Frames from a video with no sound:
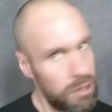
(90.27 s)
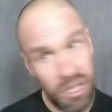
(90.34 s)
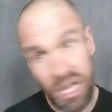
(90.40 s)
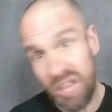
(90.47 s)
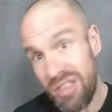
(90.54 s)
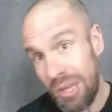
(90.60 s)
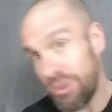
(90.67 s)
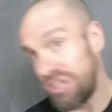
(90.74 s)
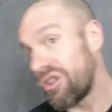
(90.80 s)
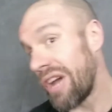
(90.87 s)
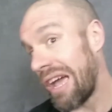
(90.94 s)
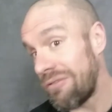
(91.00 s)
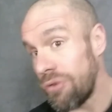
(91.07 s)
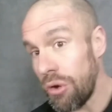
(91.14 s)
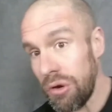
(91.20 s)
And then we'd
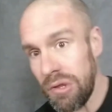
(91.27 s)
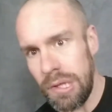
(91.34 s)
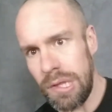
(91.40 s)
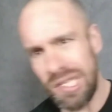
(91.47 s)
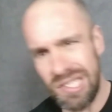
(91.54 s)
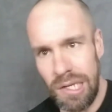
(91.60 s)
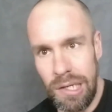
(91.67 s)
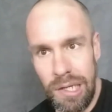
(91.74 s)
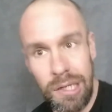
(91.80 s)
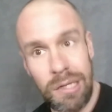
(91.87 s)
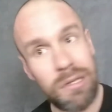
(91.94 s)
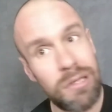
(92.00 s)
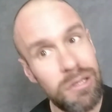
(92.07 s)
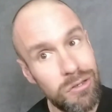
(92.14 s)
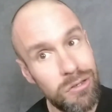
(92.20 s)
drive north of the city,
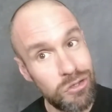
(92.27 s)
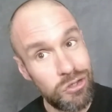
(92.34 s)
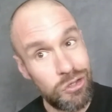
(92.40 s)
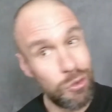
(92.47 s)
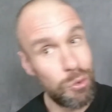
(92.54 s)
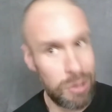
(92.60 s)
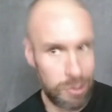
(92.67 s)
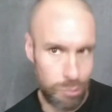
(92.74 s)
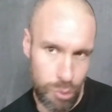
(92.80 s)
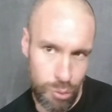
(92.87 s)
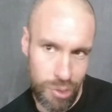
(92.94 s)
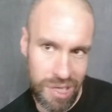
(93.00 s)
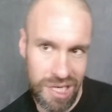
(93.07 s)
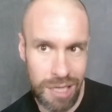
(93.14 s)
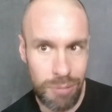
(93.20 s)
doing what
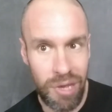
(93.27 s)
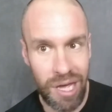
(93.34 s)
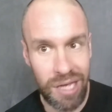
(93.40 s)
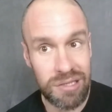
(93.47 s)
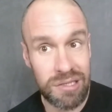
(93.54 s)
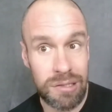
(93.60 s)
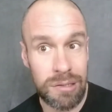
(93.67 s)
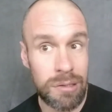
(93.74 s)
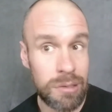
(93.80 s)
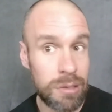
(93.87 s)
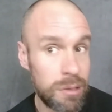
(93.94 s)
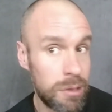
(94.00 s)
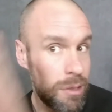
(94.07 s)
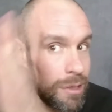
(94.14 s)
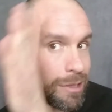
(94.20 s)
we did best,
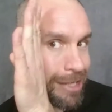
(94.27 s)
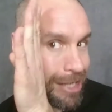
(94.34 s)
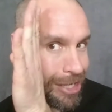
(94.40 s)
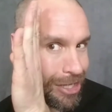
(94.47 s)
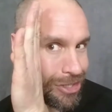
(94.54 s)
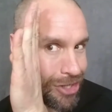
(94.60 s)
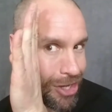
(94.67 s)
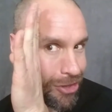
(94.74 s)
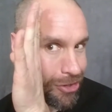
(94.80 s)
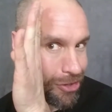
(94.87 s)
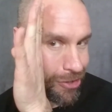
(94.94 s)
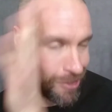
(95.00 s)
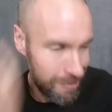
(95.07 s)
each other.